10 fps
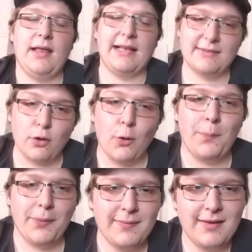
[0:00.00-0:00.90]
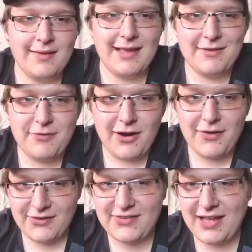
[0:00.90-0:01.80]
Let's hope that
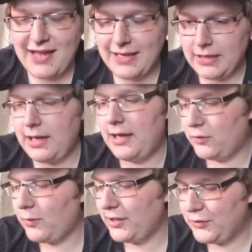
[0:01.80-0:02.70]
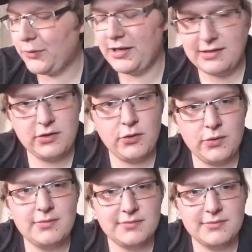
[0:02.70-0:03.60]
Father's Day in 2022